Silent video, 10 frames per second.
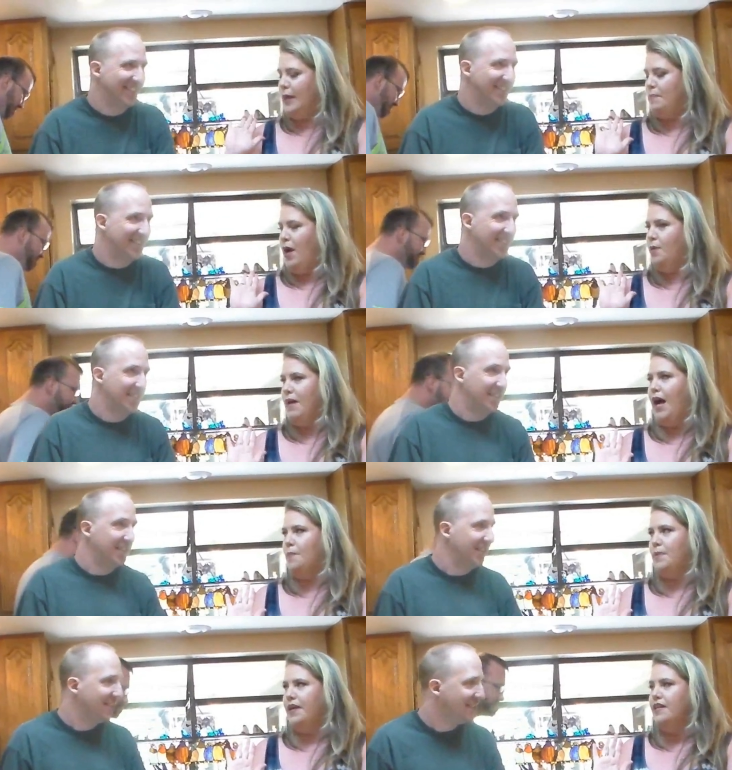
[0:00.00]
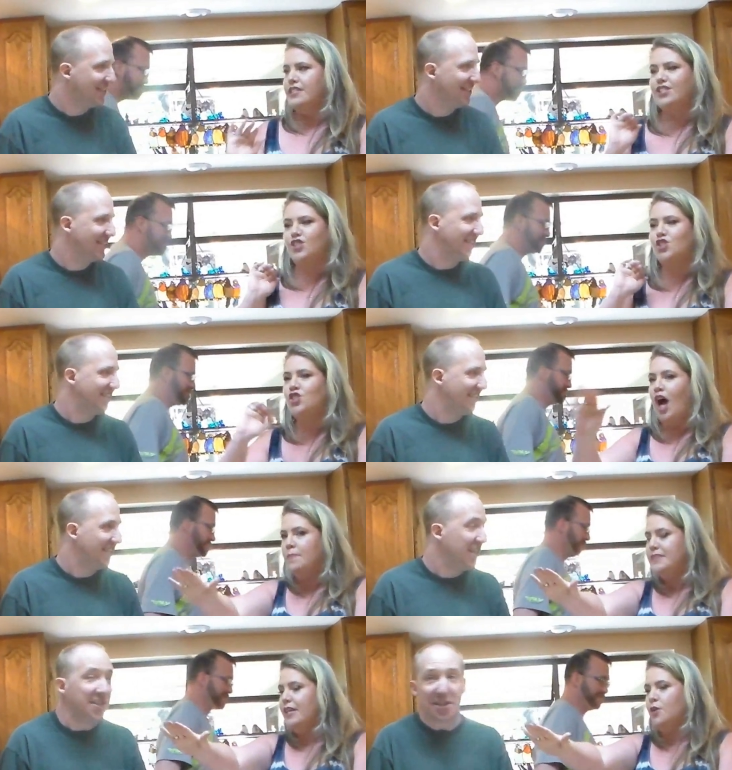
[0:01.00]
Speaker 1: or like palm up.
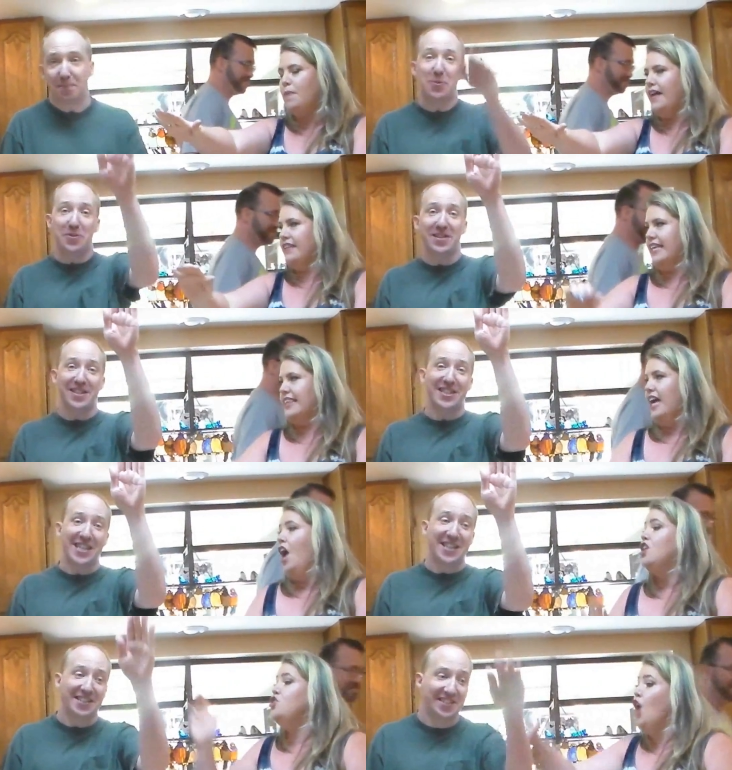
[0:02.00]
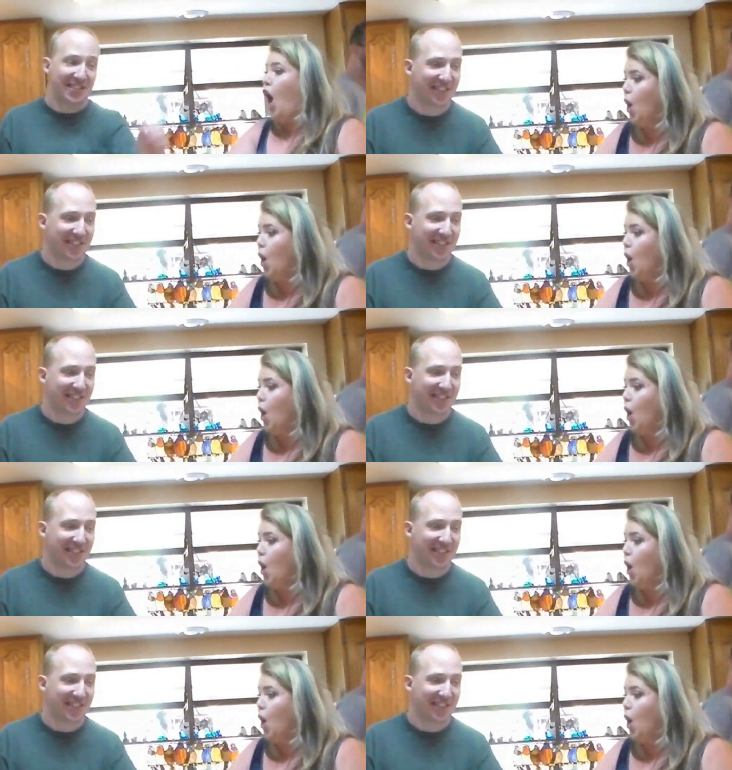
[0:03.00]
Stop saying goodbye.